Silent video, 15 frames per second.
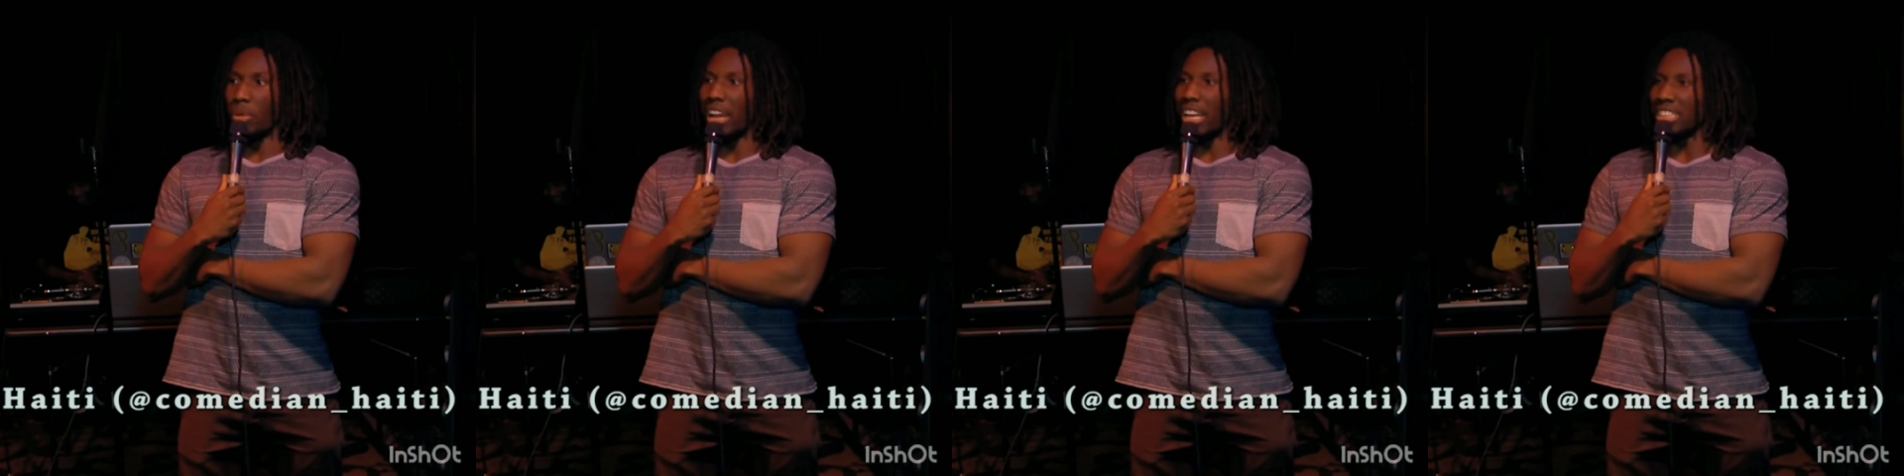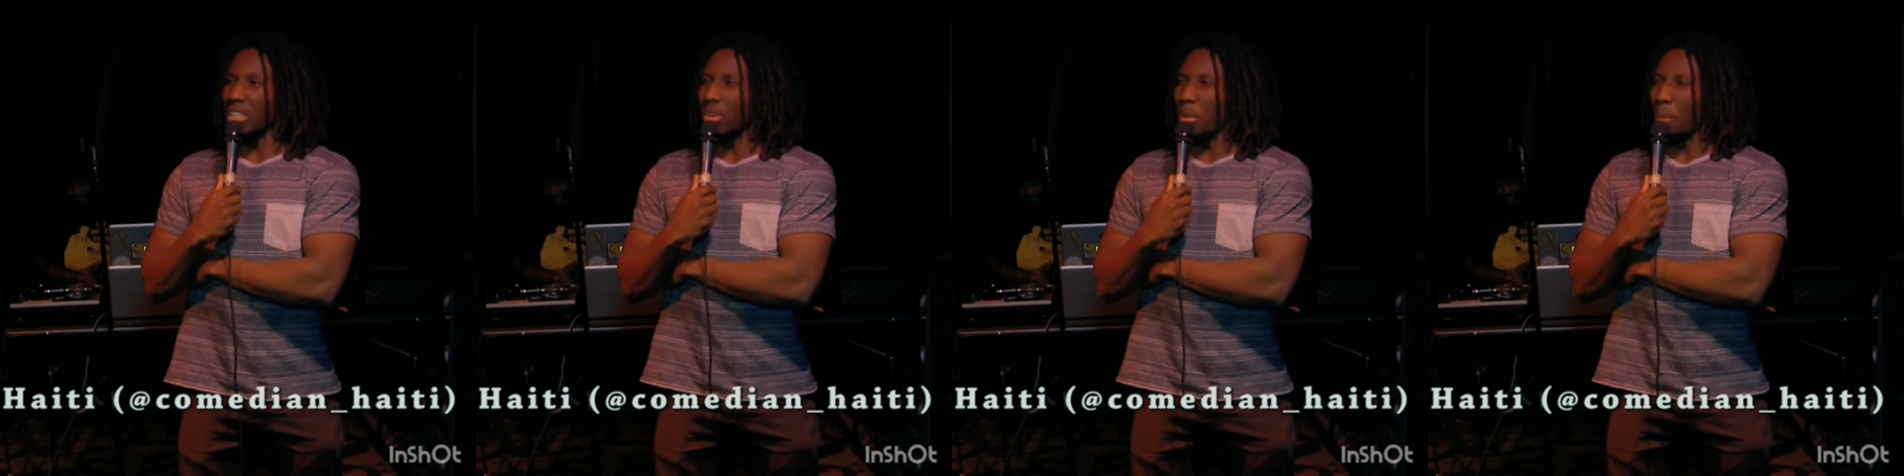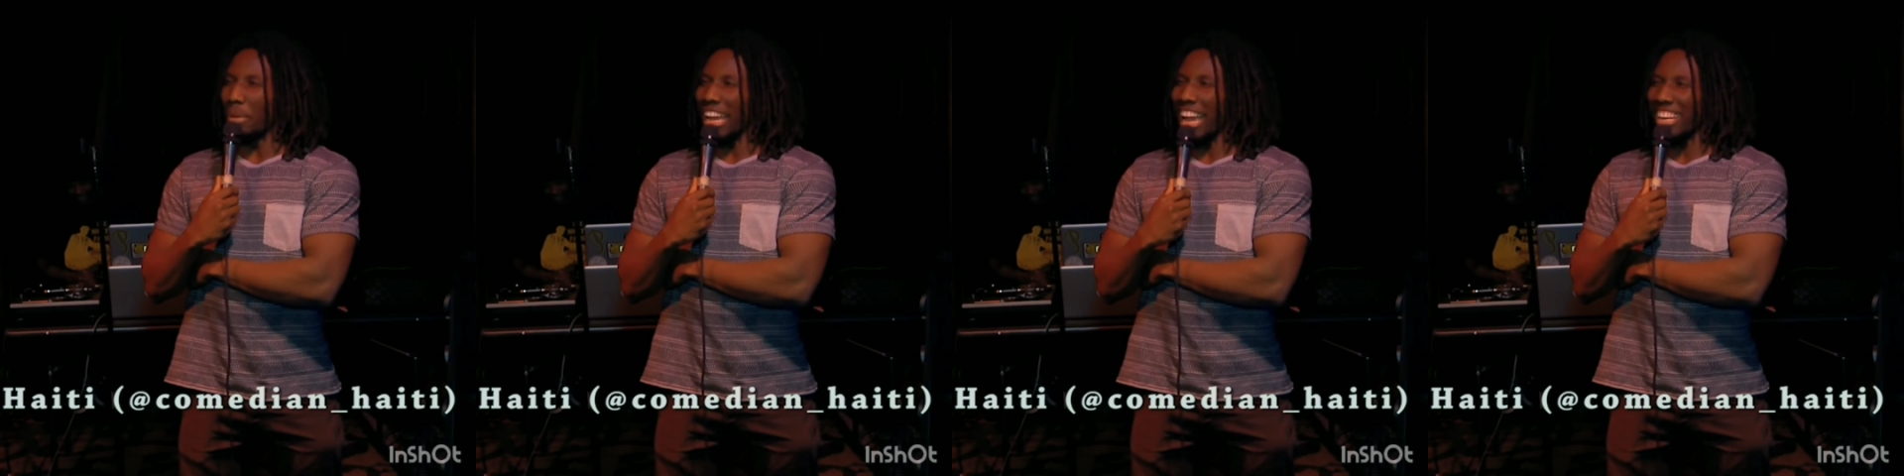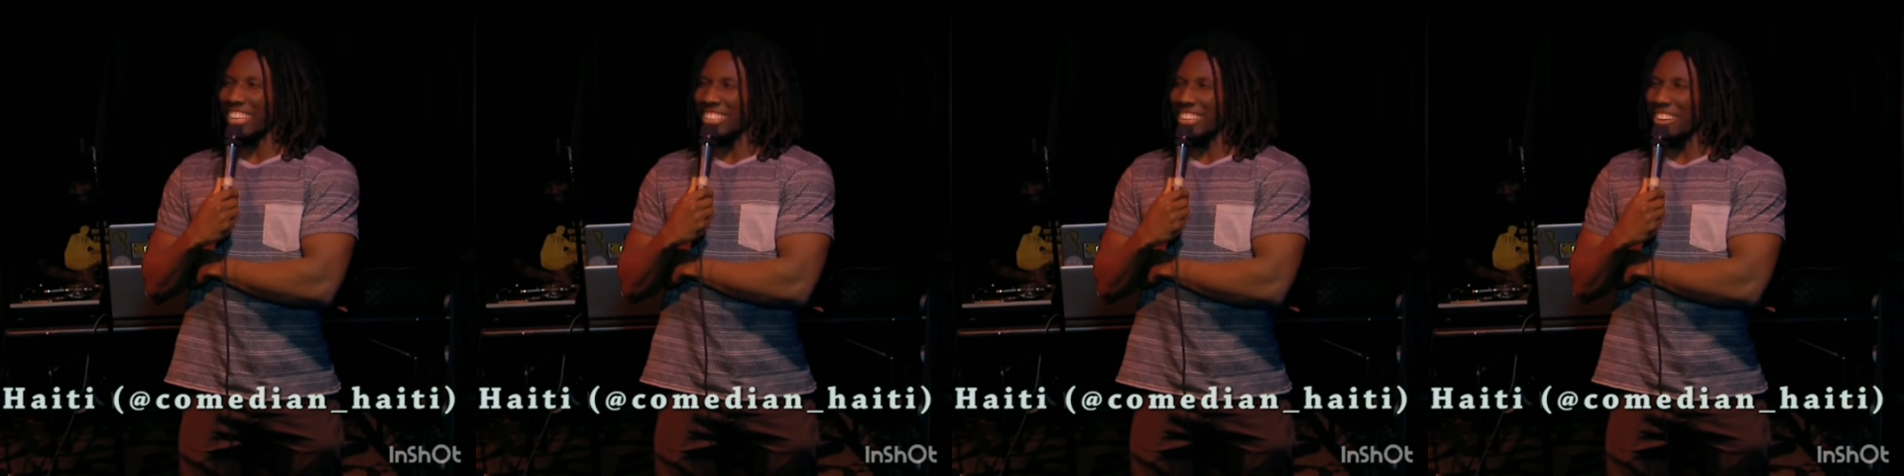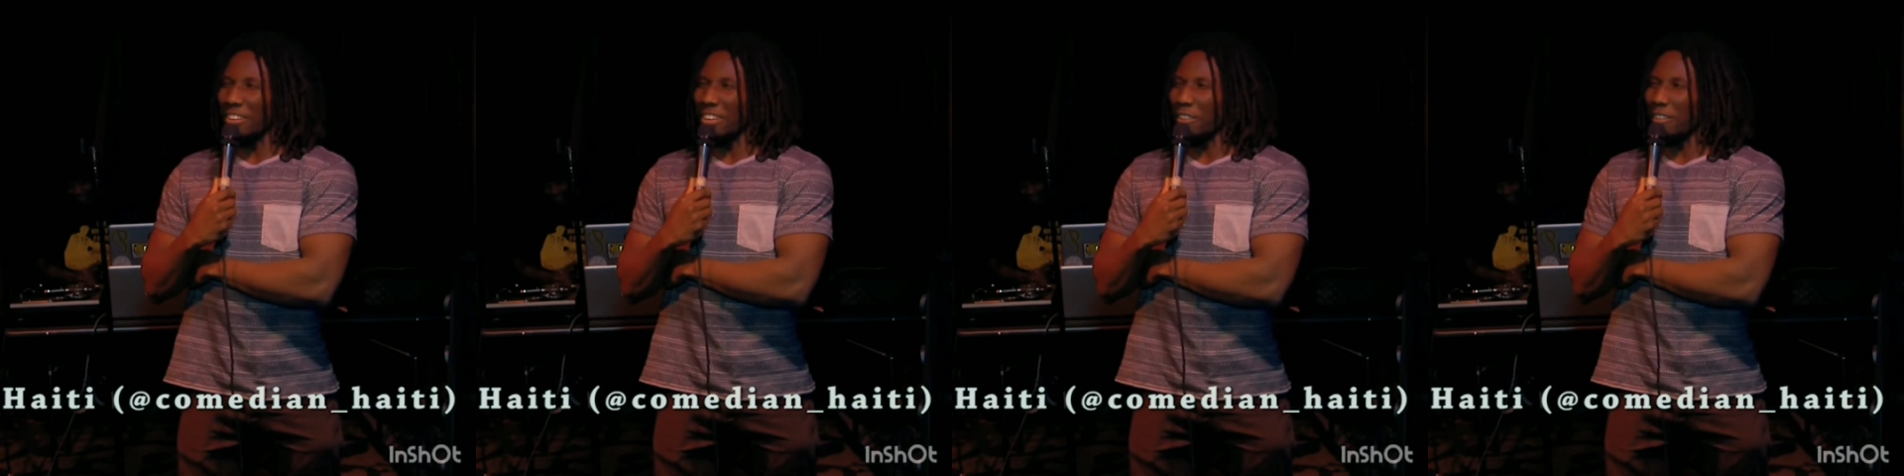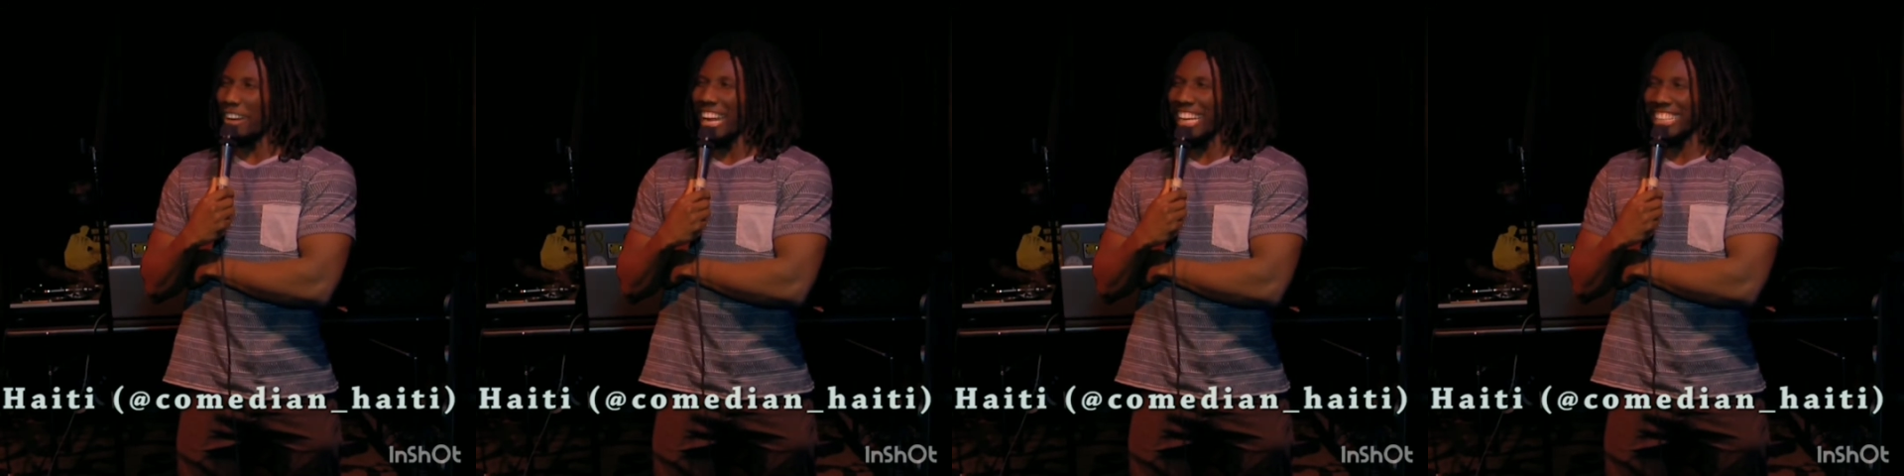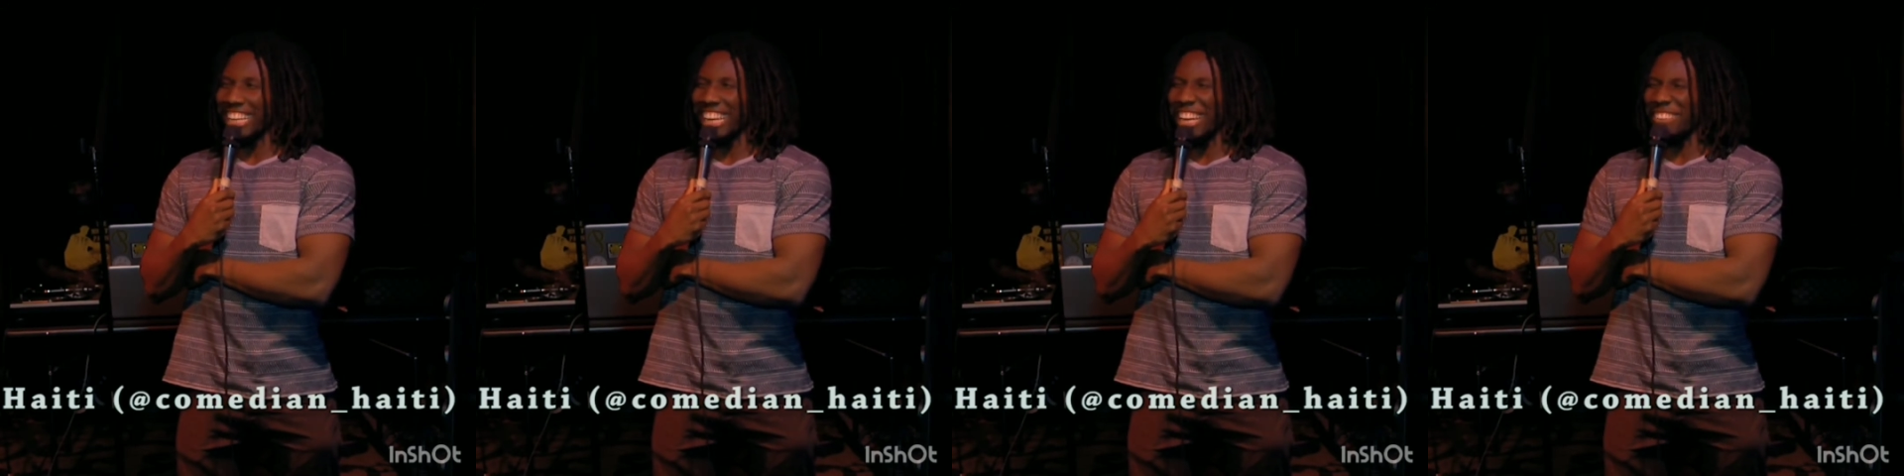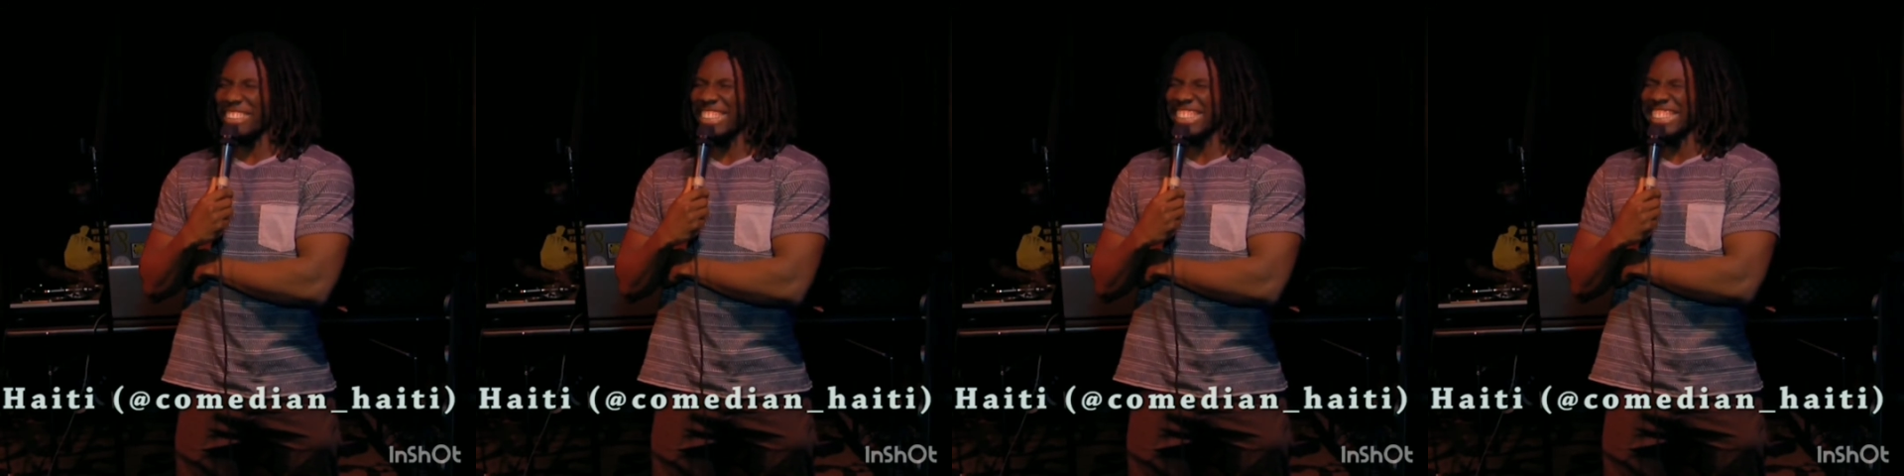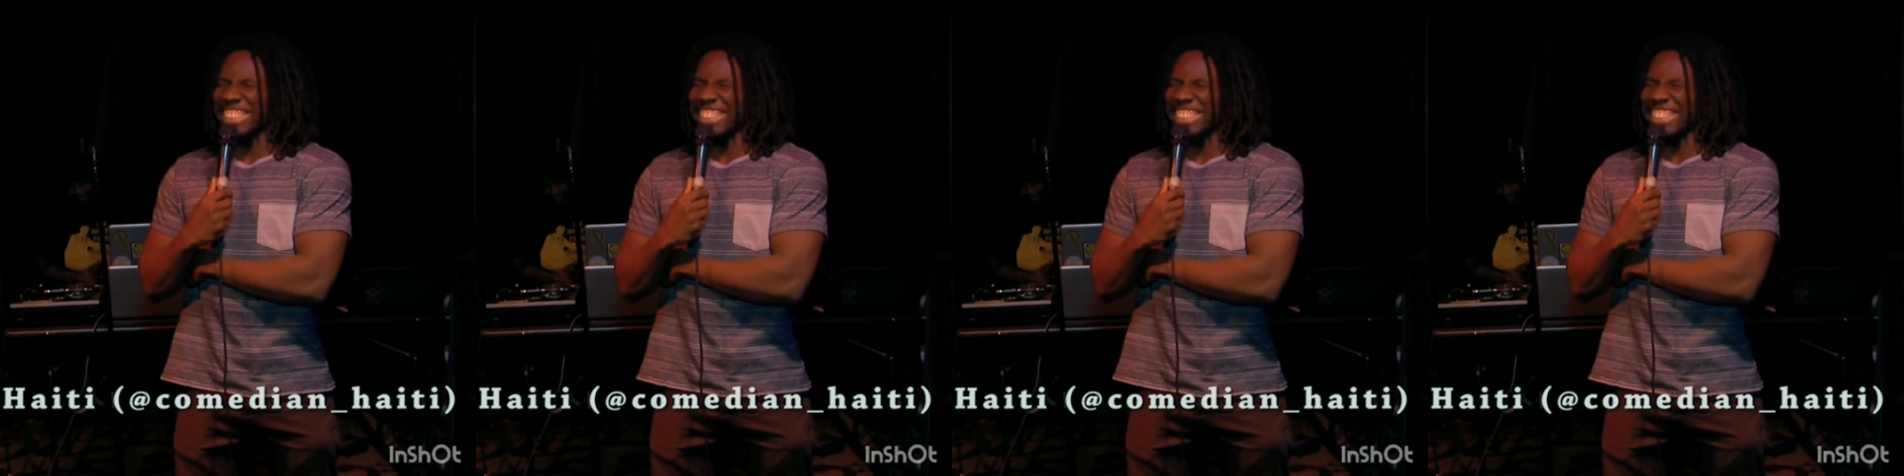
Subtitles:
when I see a black girl with a white guy, I'm like,